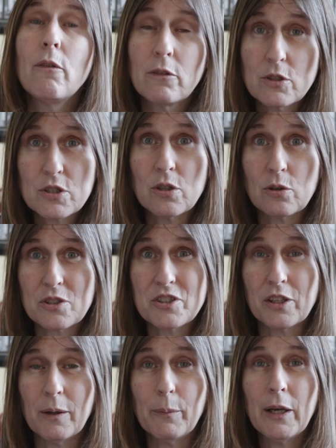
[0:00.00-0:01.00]
socks
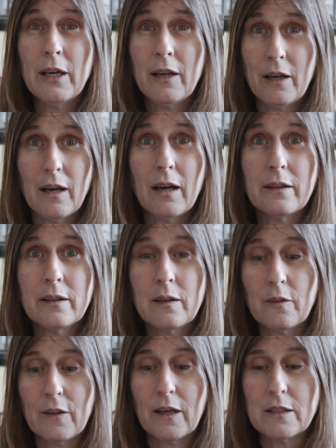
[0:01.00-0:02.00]
up, I
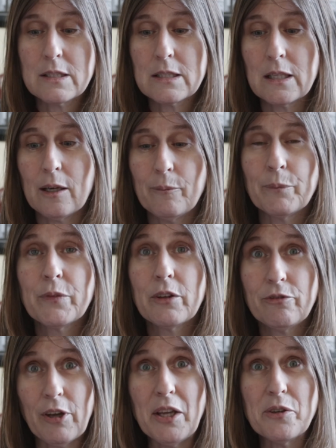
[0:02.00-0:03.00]
think that
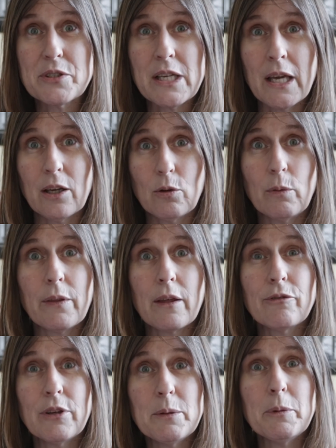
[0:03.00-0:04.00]
Feotech with their
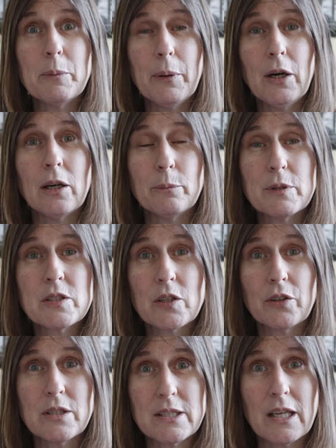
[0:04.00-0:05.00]
Fimi Palm is
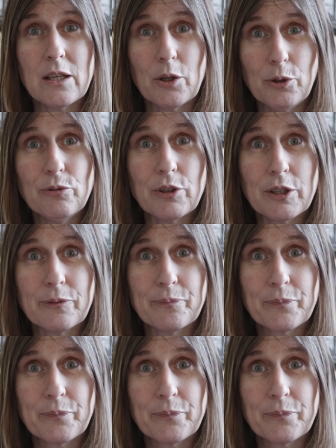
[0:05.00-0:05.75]
going to take over.